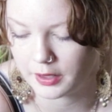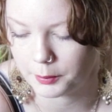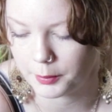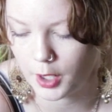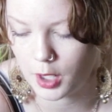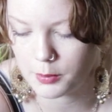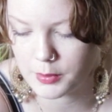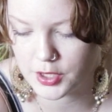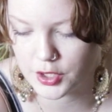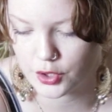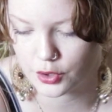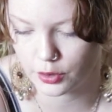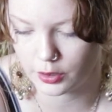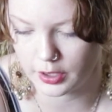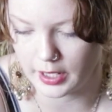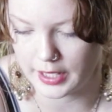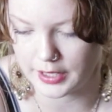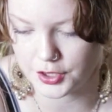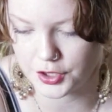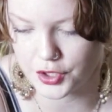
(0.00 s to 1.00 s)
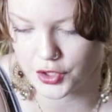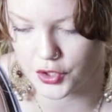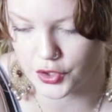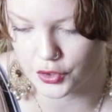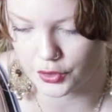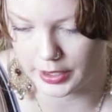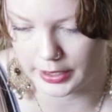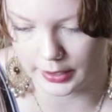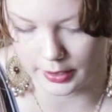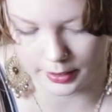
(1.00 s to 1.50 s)
apartment tour I just
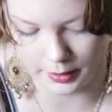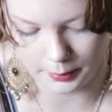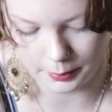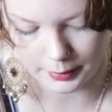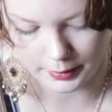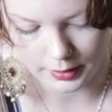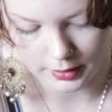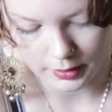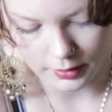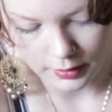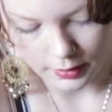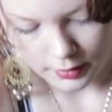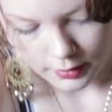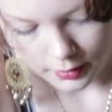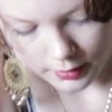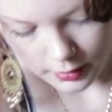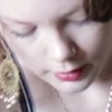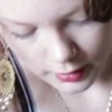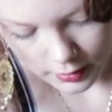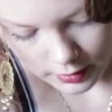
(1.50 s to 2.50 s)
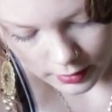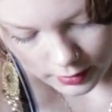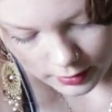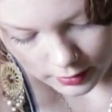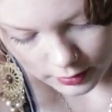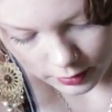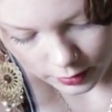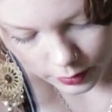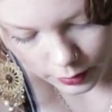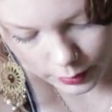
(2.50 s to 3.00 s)
straight up
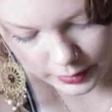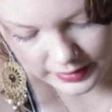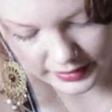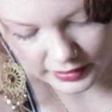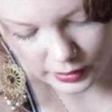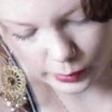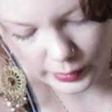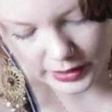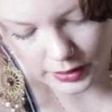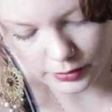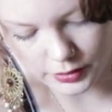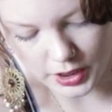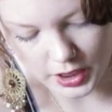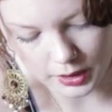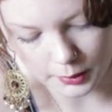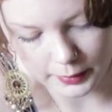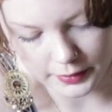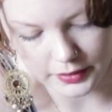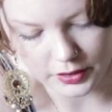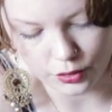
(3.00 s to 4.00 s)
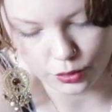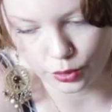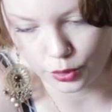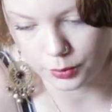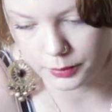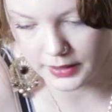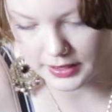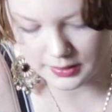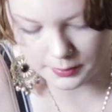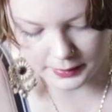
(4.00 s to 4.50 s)
was like, we don't talk about this room.
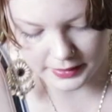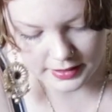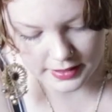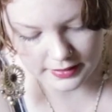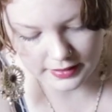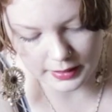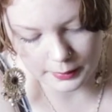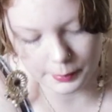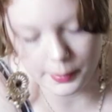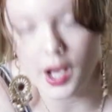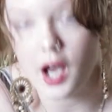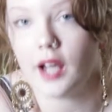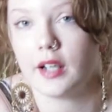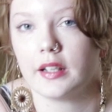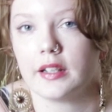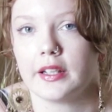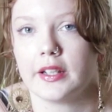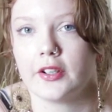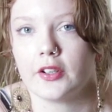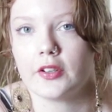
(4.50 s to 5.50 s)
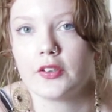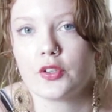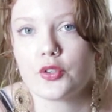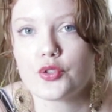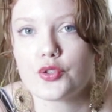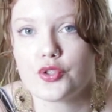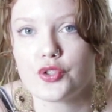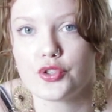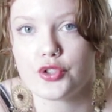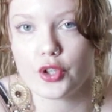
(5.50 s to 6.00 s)
That's because I pot in here and
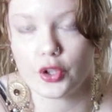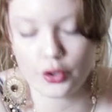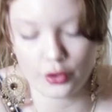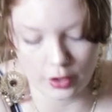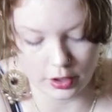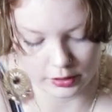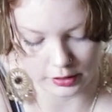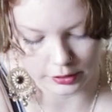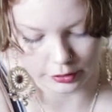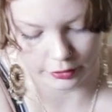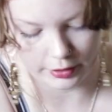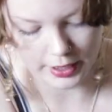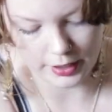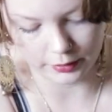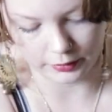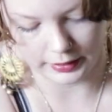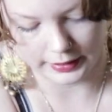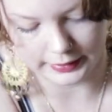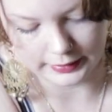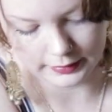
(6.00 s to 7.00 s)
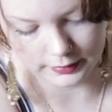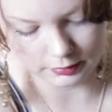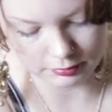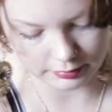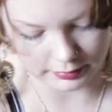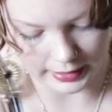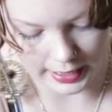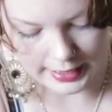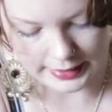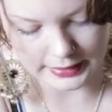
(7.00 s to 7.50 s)
there's dirt on the ground like
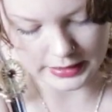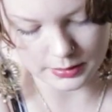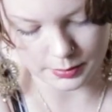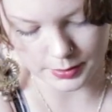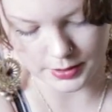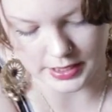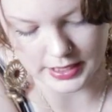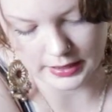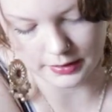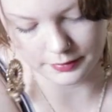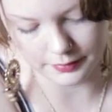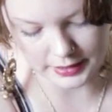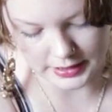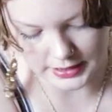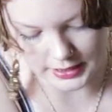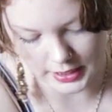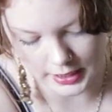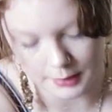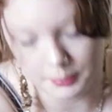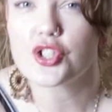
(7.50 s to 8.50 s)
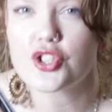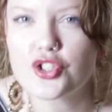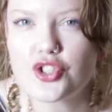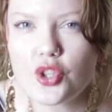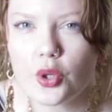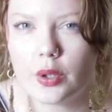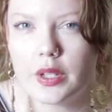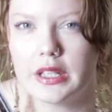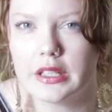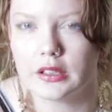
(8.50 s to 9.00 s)
90% of the time.
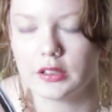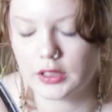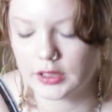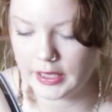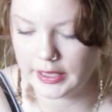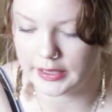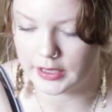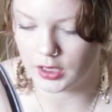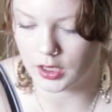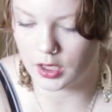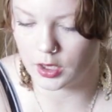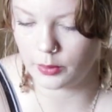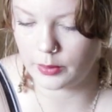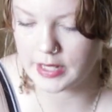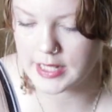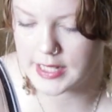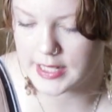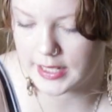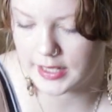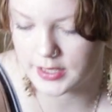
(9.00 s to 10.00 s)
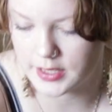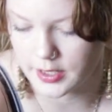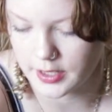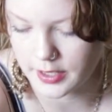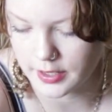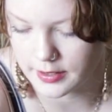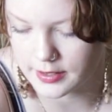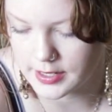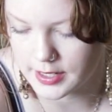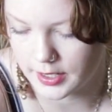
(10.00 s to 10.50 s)
Soil. I always say
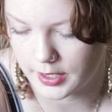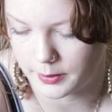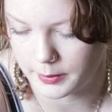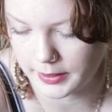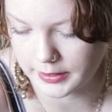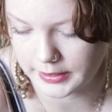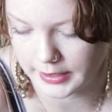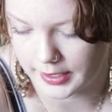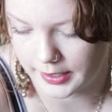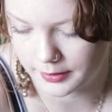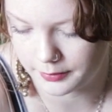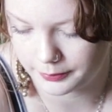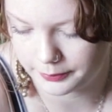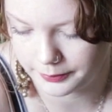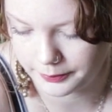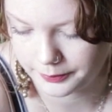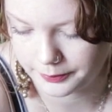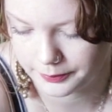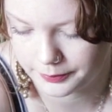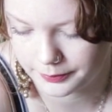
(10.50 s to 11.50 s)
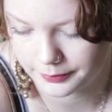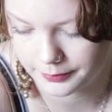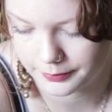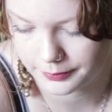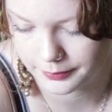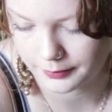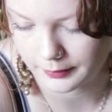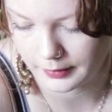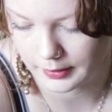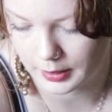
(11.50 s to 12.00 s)
dirt. Sorry about that.
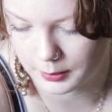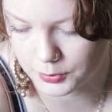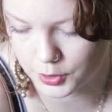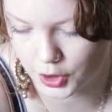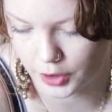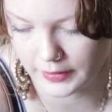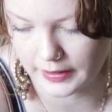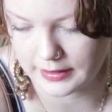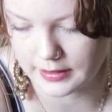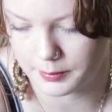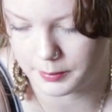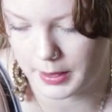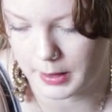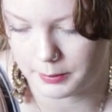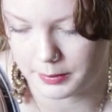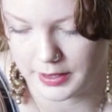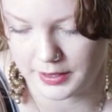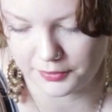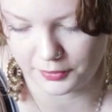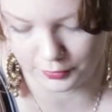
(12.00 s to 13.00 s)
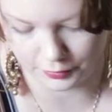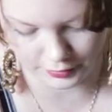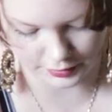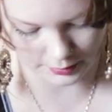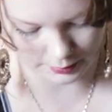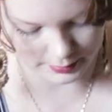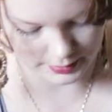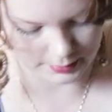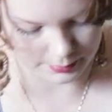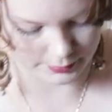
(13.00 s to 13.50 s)
I'm sure that's a pet peeve of
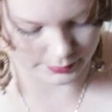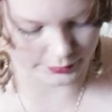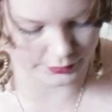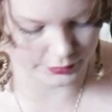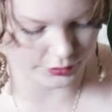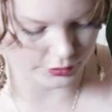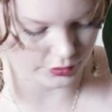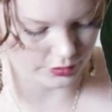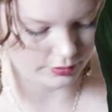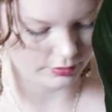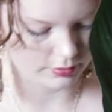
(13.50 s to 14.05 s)
some people's.